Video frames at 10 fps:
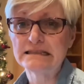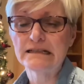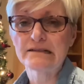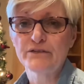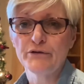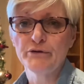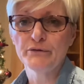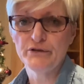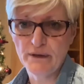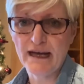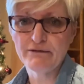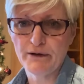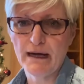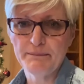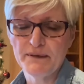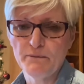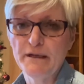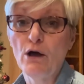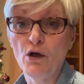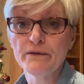It's true, you have crap.
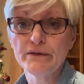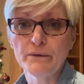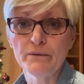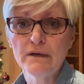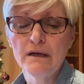We all do.